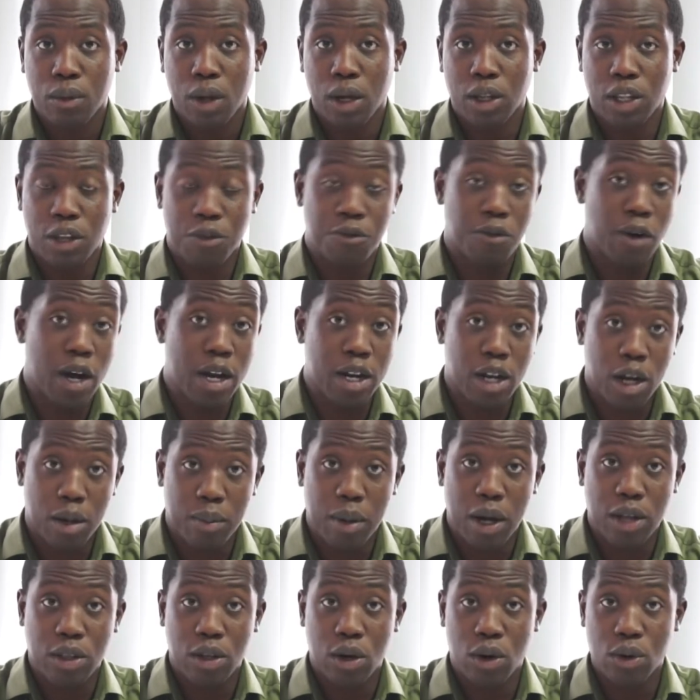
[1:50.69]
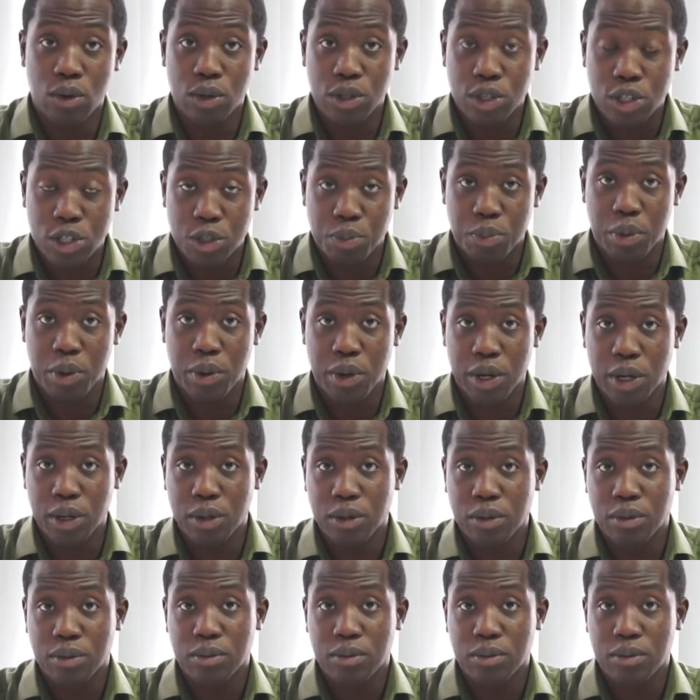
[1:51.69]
They find out about the Holy Spirit,